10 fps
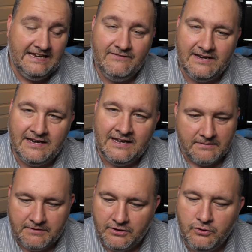even
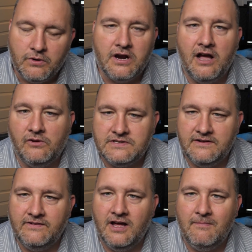some of the newer goggles that
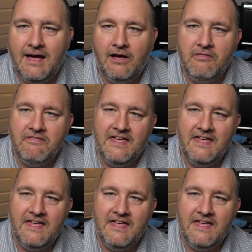have come out